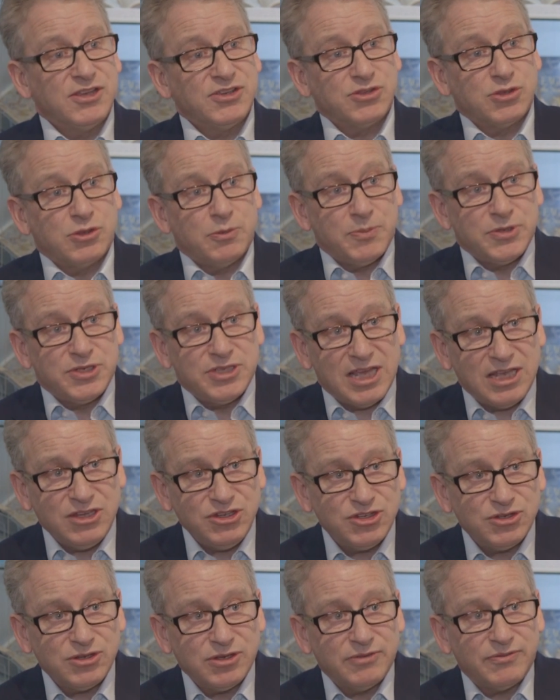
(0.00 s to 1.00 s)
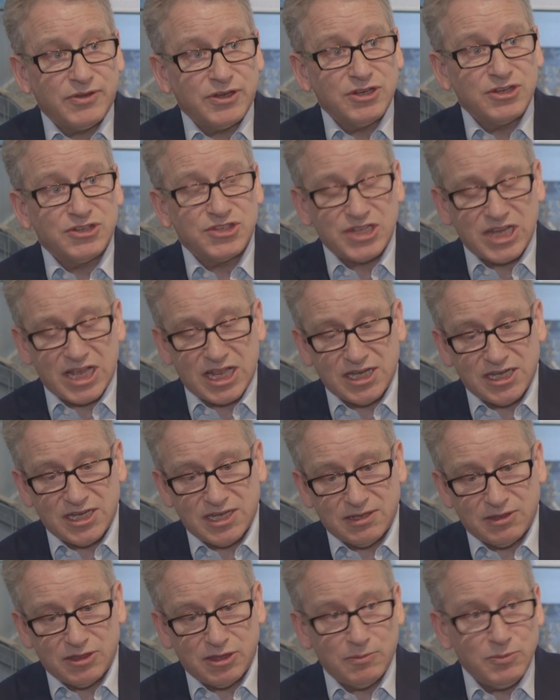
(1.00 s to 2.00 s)
So the potential of
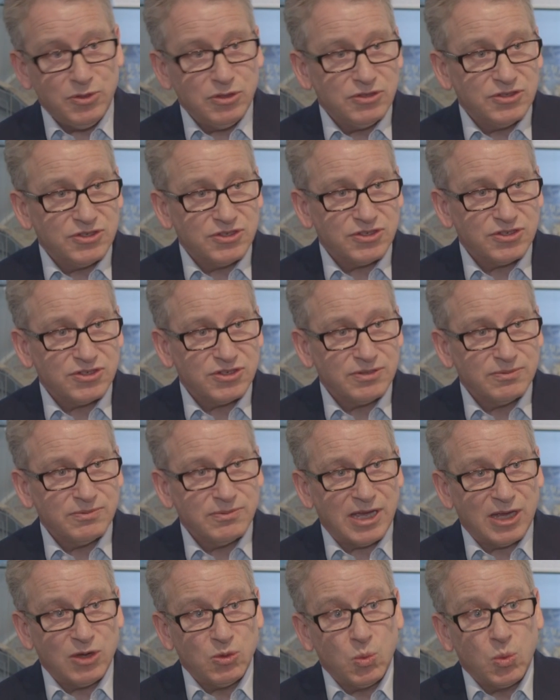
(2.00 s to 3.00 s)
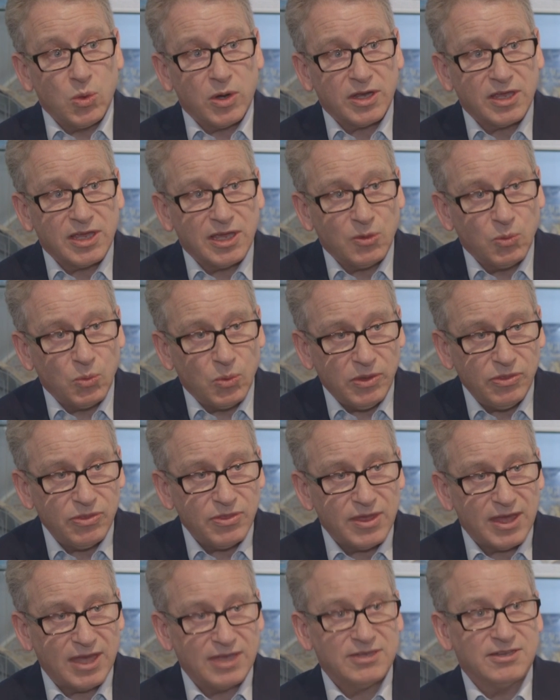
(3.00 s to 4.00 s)
understanding the immune system and working
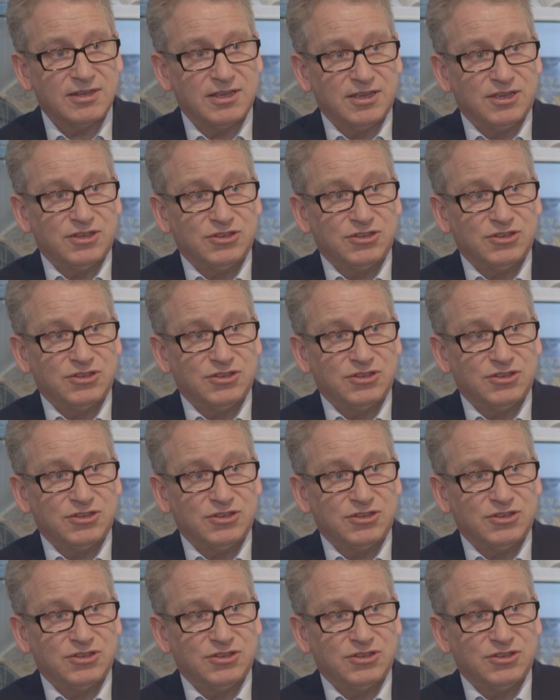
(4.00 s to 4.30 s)
with that